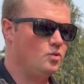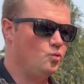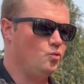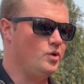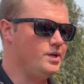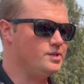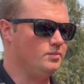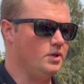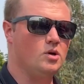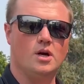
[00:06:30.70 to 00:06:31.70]

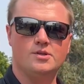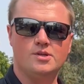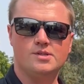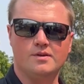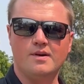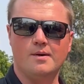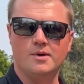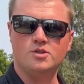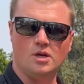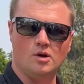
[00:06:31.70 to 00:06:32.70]
reasonably conscious of how
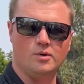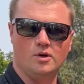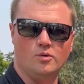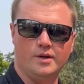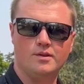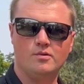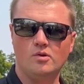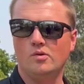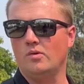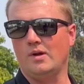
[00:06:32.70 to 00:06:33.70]
much air we're going
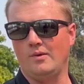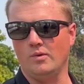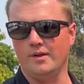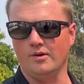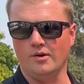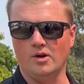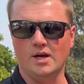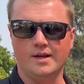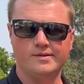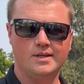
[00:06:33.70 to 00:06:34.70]
through and whether or
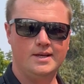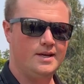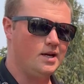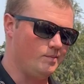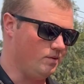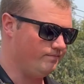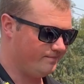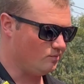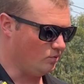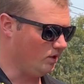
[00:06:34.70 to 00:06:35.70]
not, I mean,
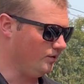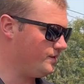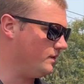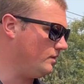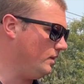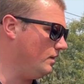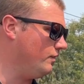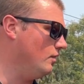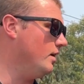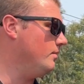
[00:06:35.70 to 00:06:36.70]
realistically, if
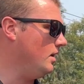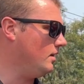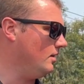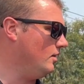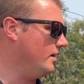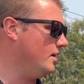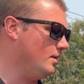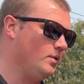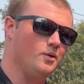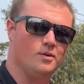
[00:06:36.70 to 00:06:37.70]
you're not making a lot of
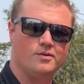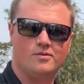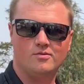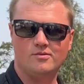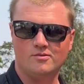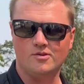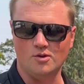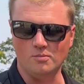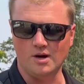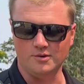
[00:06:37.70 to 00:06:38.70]
headway with
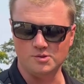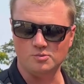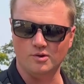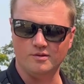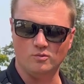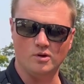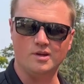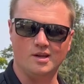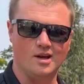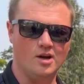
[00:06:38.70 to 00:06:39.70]
2 bottles worth of
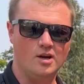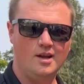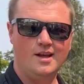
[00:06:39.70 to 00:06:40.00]
working air,